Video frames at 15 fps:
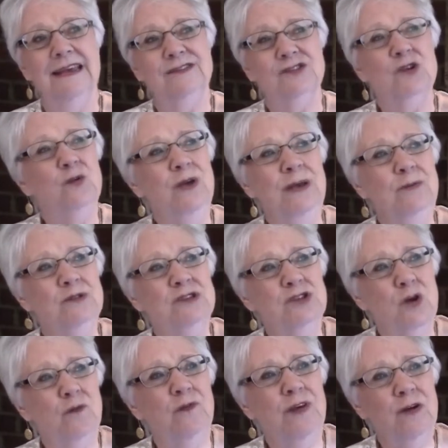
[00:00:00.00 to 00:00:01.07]
So he was
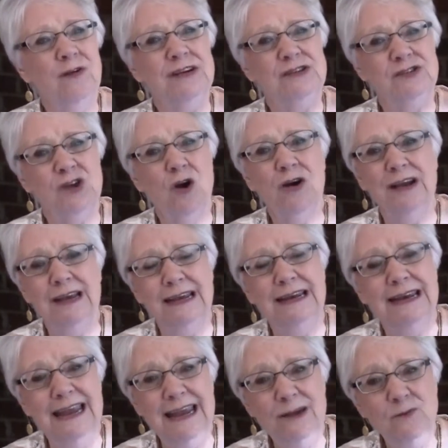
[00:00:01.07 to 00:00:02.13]
so very sorry,
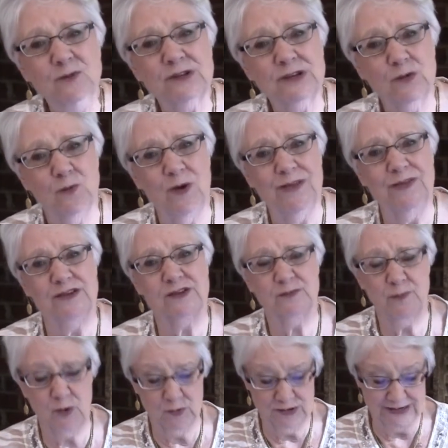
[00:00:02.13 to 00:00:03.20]
and he was the one that
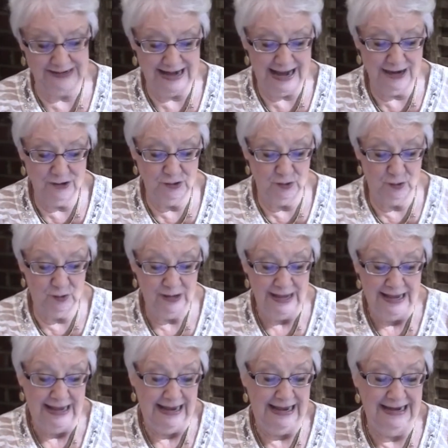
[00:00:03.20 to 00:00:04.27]
spoke to Daniel.
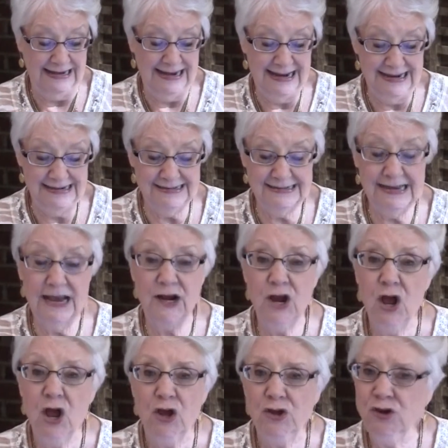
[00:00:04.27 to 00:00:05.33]
And he said,
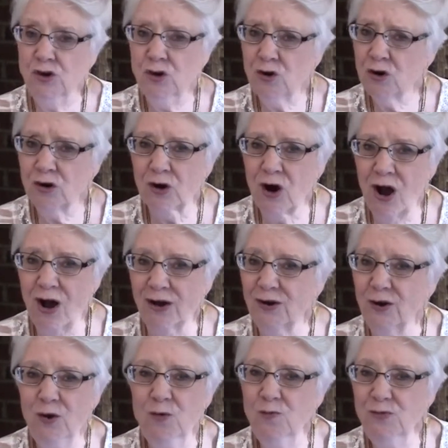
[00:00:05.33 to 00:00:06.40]
"Your God,
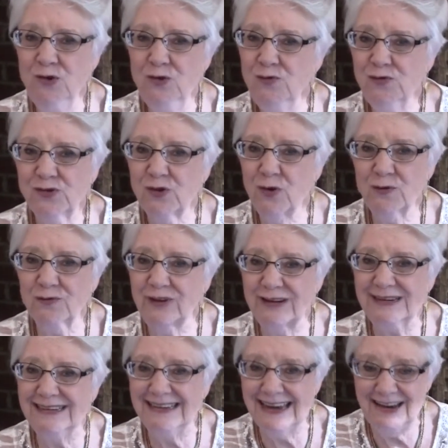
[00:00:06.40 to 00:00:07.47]
whom you serve
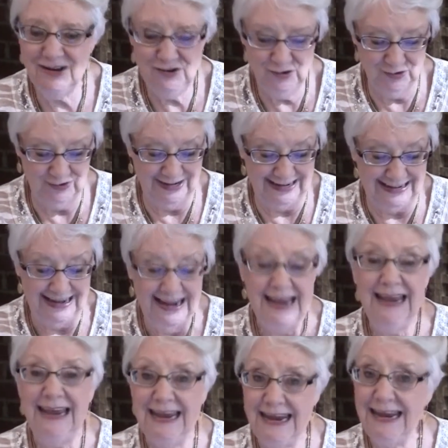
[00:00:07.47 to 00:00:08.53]
continually,
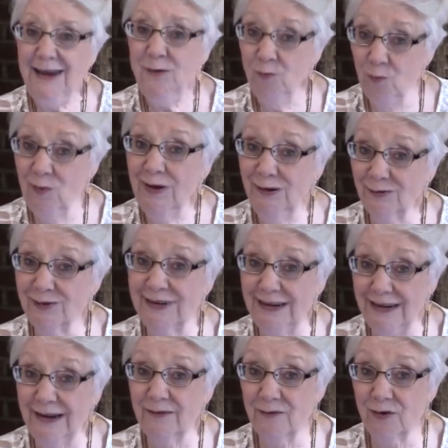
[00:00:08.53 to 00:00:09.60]
he will
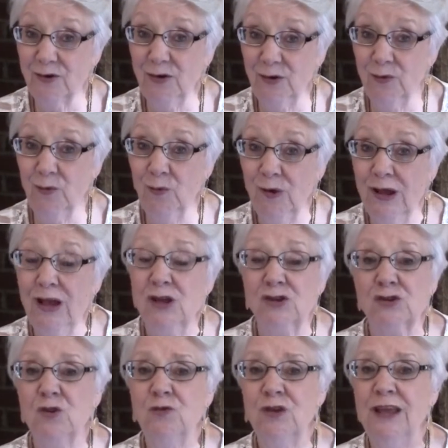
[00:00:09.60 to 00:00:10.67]
deliver you."
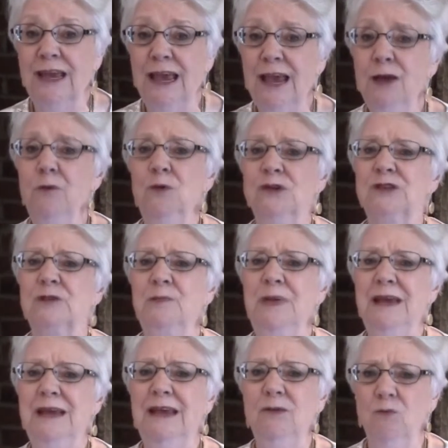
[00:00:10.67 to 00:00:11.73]
So the king was
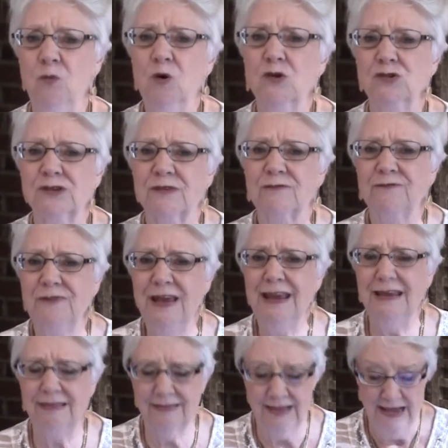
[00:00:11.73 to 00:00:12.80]
speaking words of
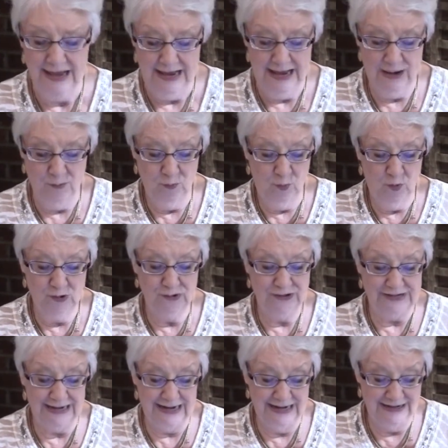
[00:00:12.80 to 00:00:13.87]
faith and
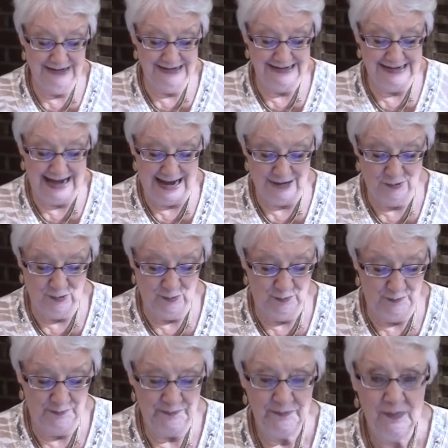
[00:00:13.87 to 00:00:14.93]
words into Daniel.